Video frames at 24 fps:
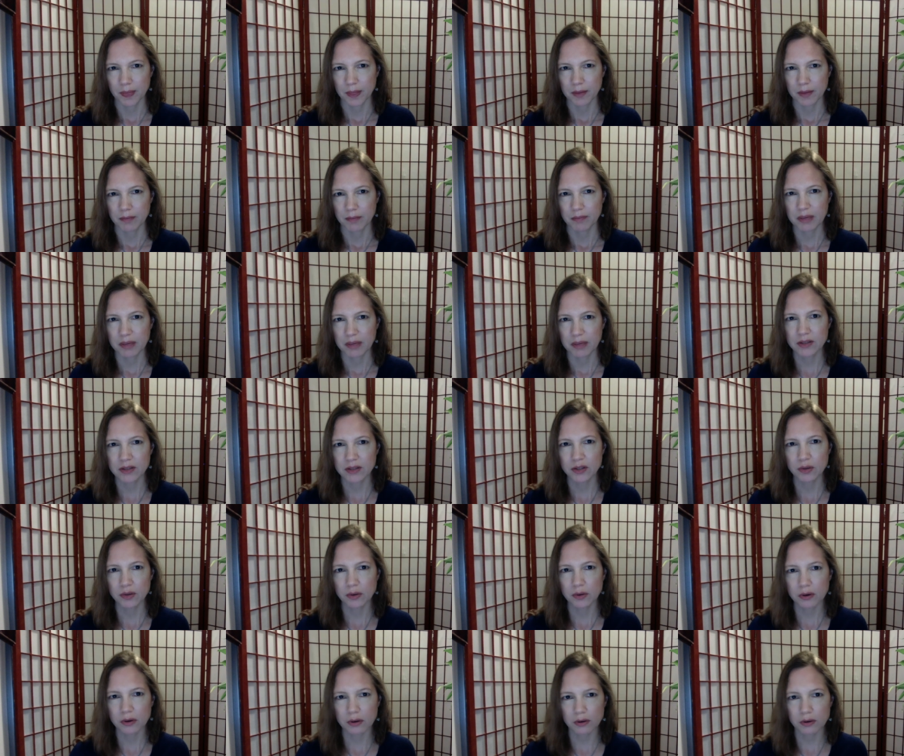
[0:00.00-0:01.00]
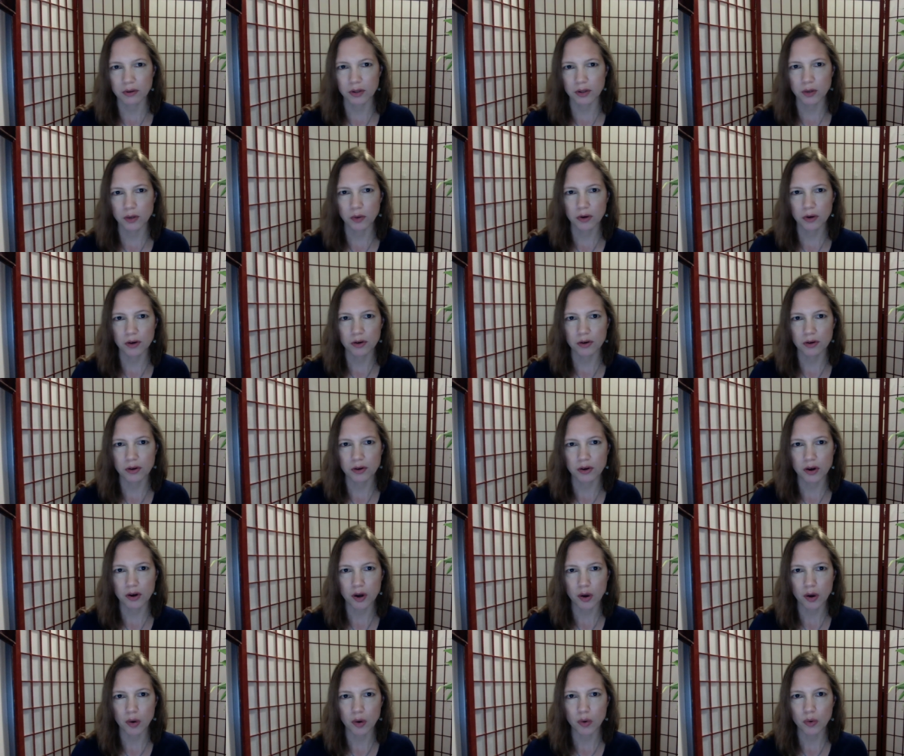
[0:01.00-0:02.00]
Because you are
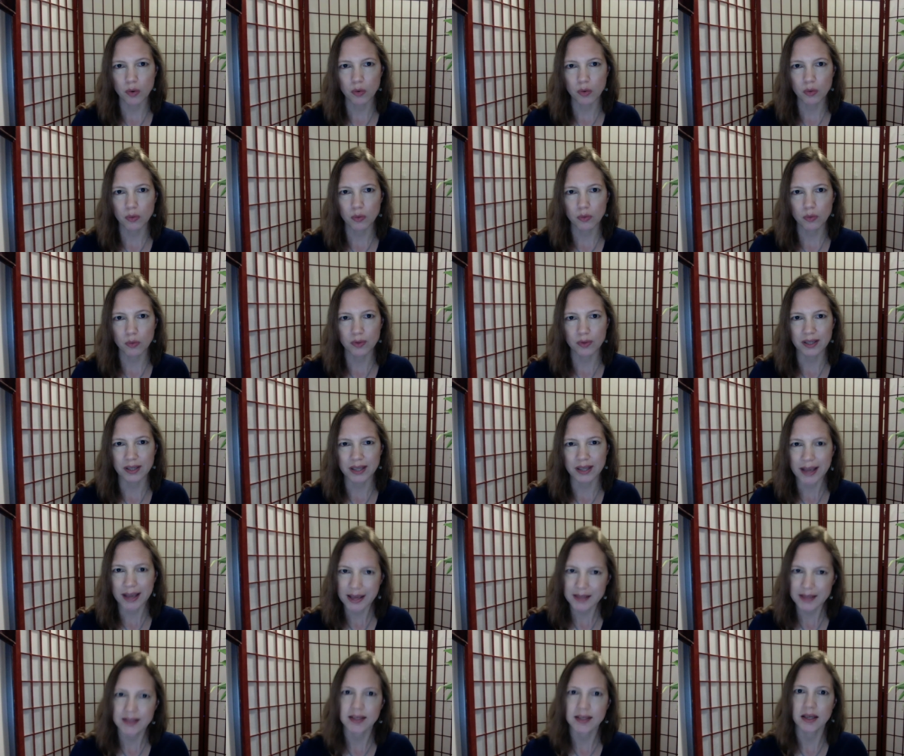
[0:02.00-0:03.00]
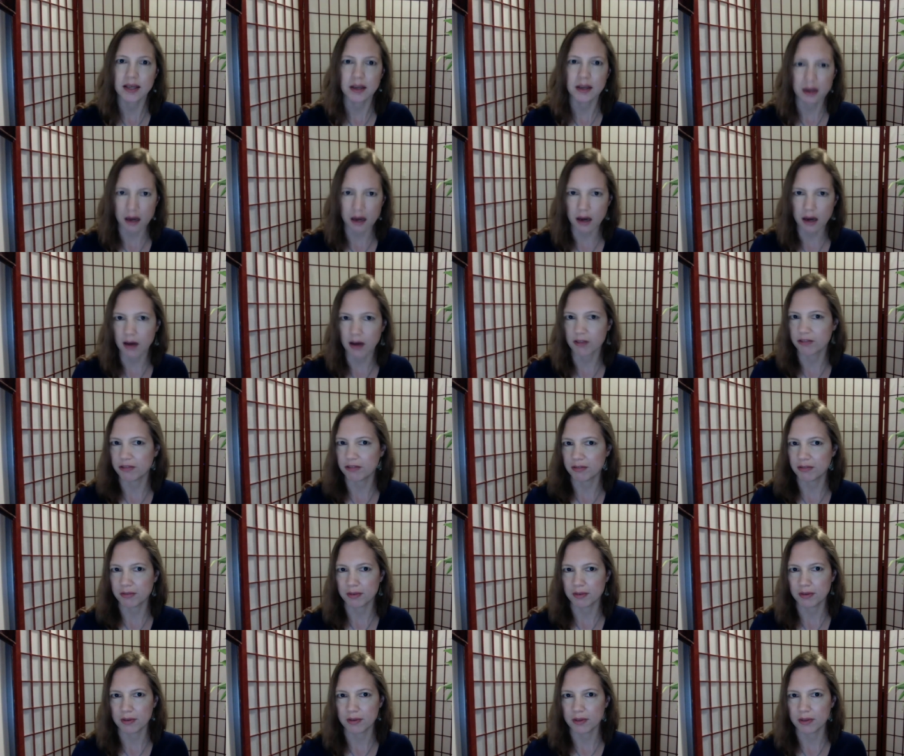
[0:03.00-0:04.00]
no less enough
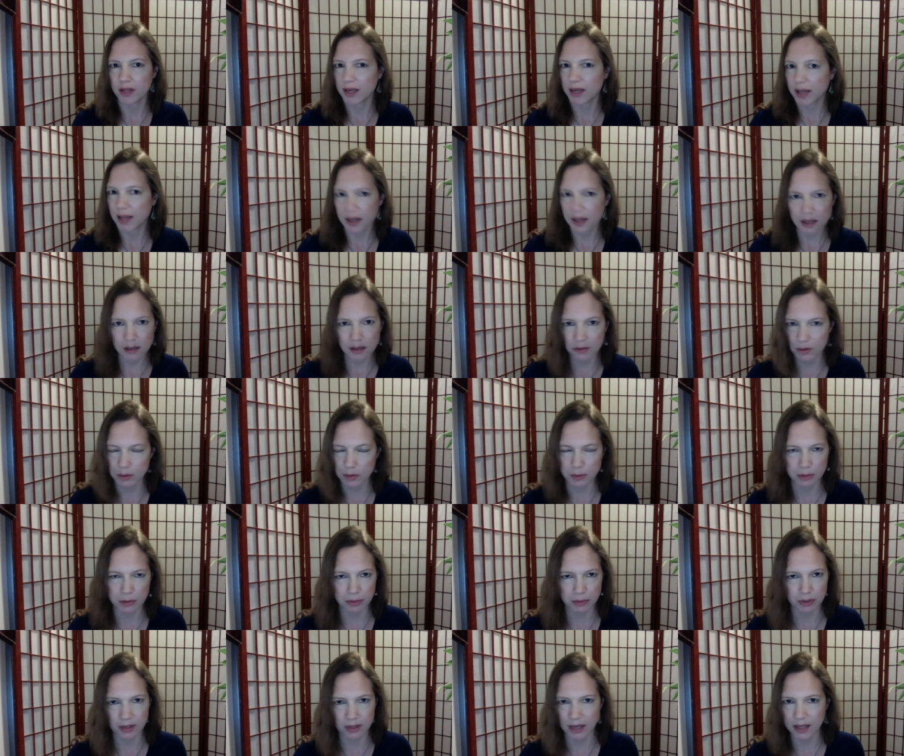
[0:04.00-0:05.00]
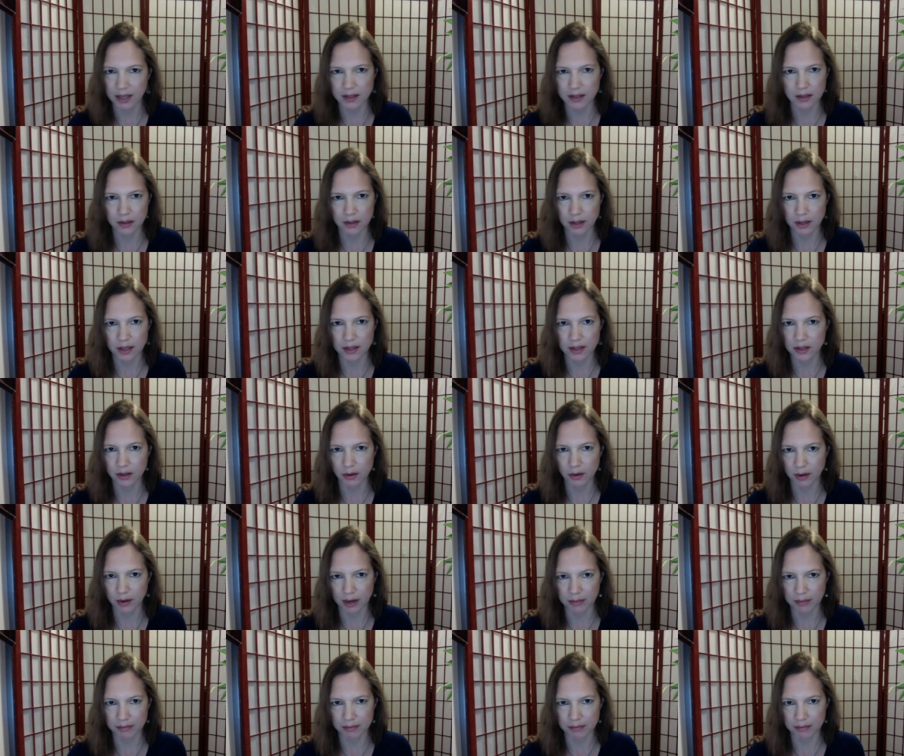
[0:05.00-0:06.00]
than any of those people on
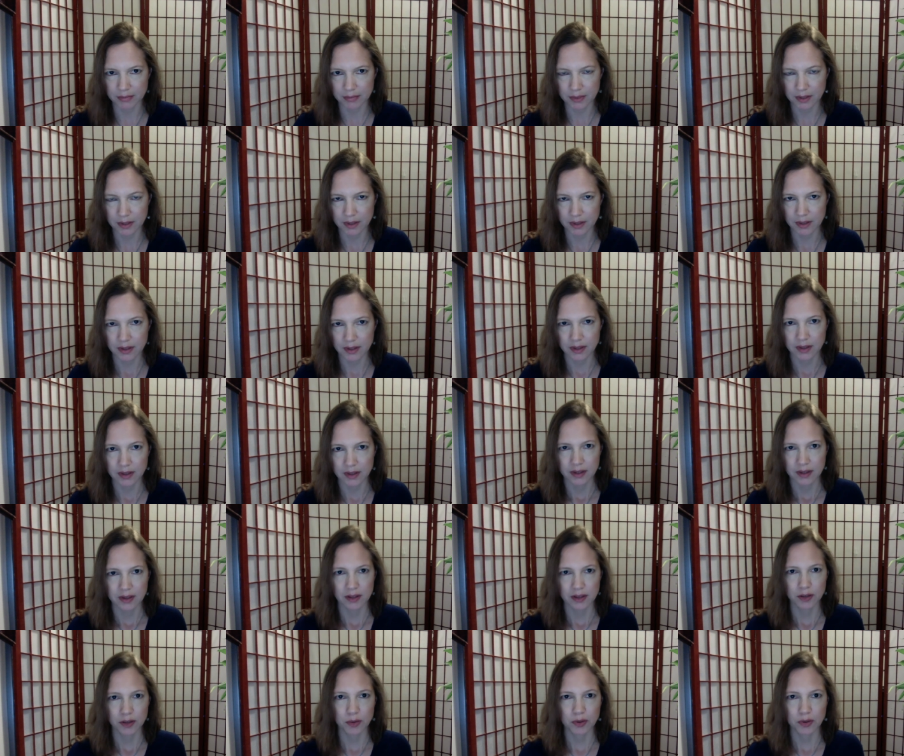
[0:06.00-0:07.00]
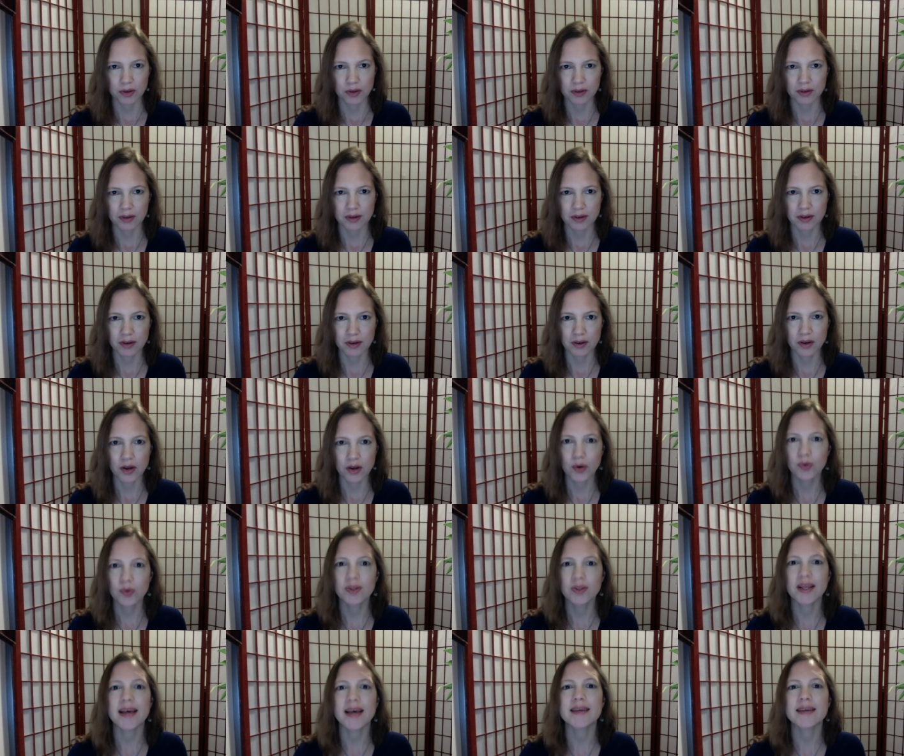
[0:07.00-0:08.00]
Instagram. You are no
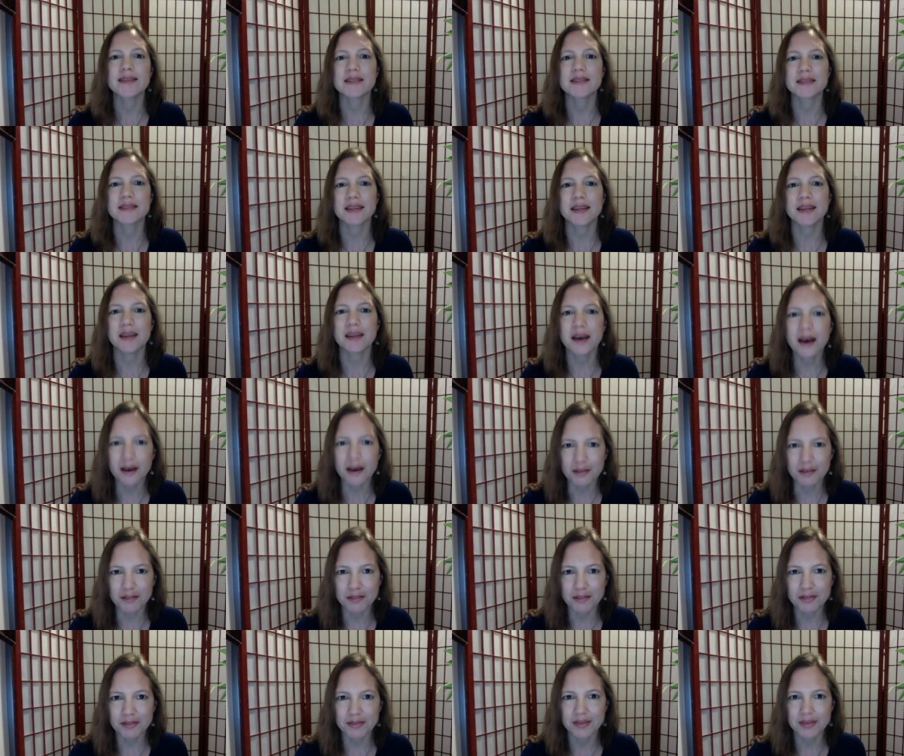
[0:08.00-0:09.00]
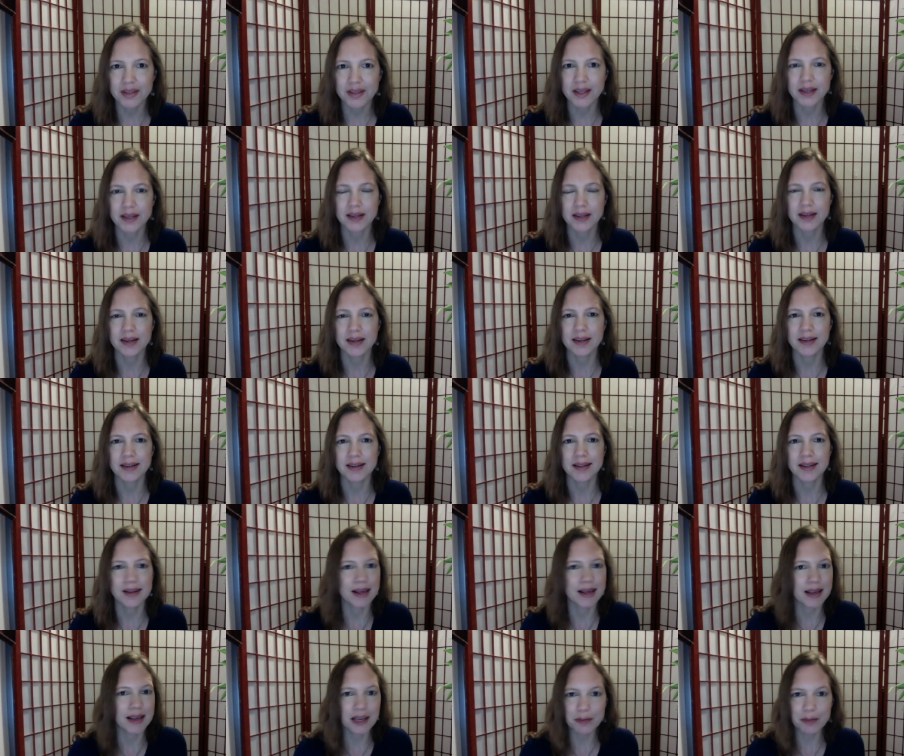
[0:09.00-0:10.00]
less enough than
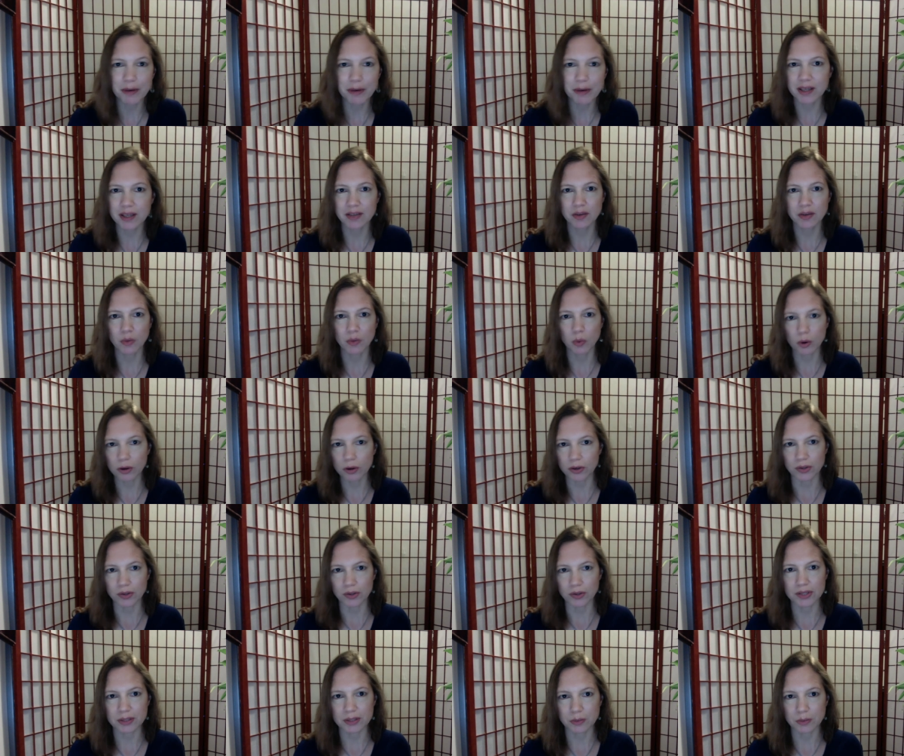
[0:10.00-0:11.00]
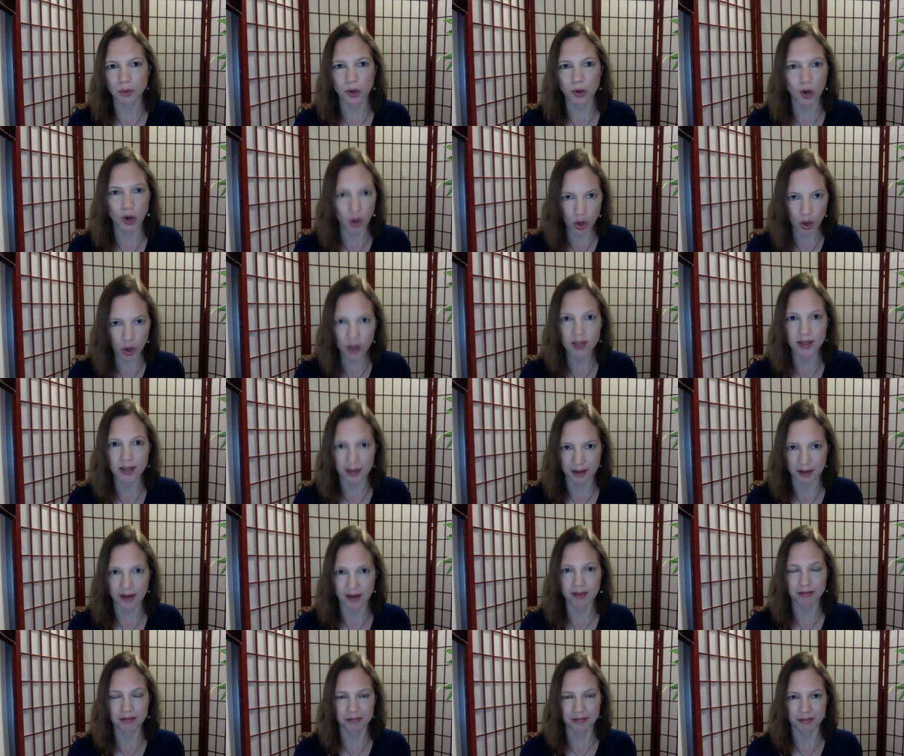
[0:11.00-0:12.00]
anybody in the world. We're all
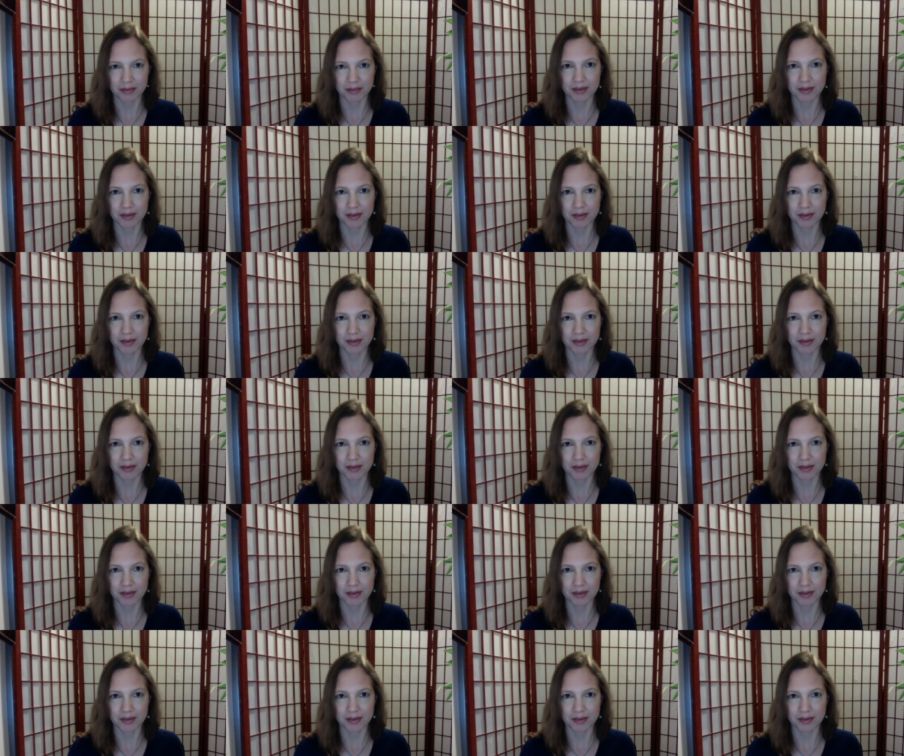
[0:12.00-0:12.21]
enough.